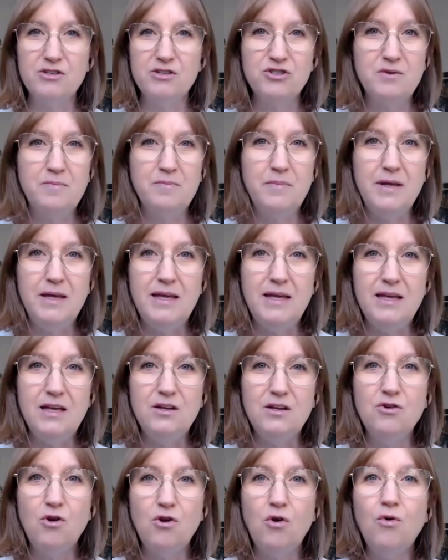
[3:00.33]
should be
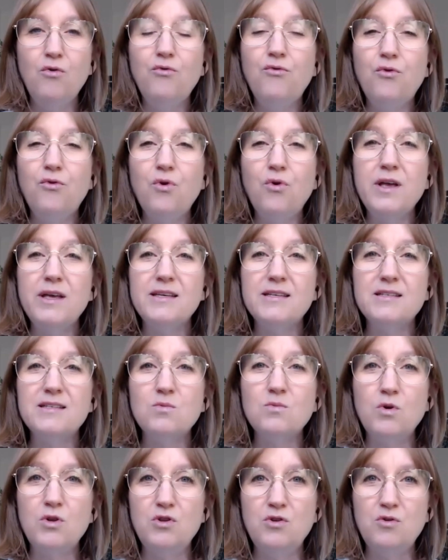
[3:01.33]
no voice
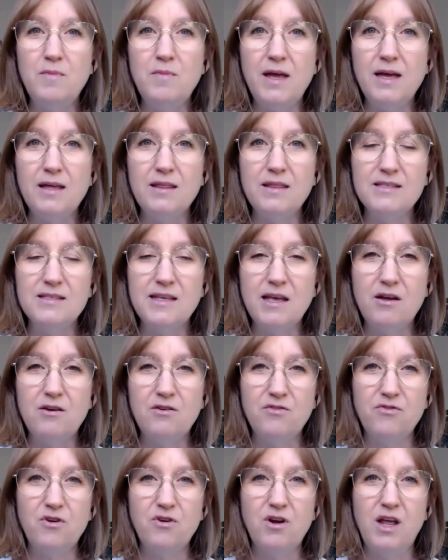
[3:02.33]
when you make the
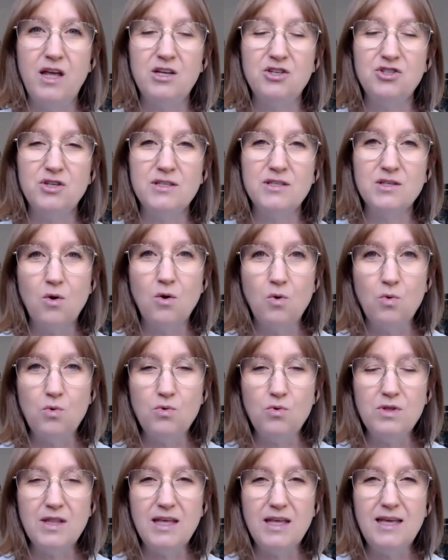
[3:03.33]
sound for H. It's
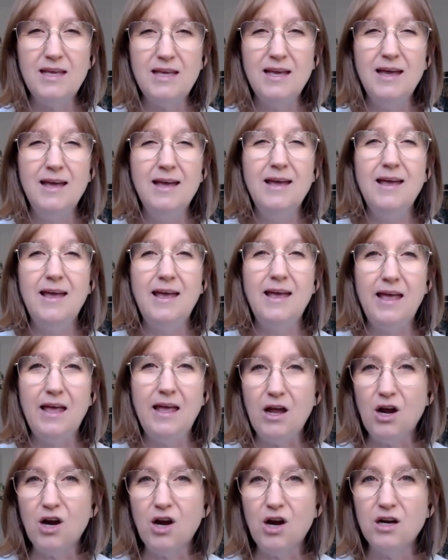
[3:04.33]
only
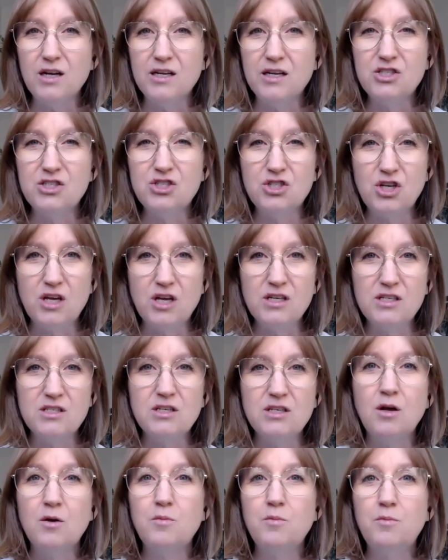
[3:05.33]
air. It's
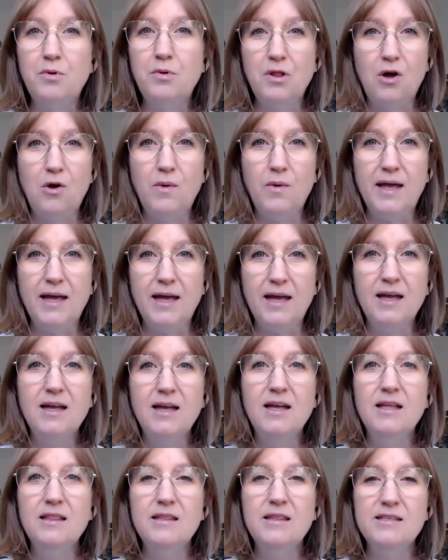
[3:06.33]
just blowing.
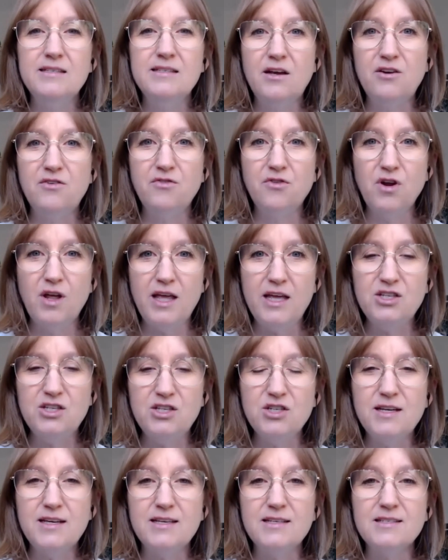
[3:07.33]
The sound for
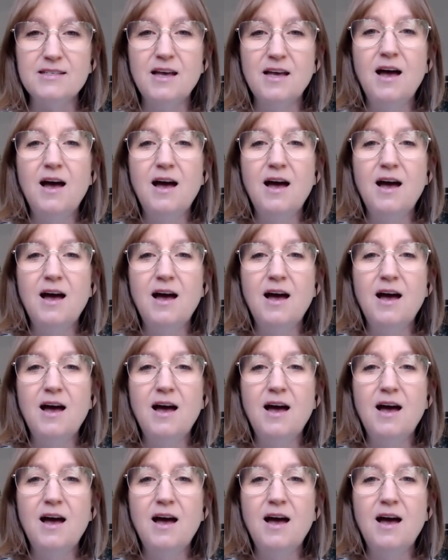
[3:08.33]
H is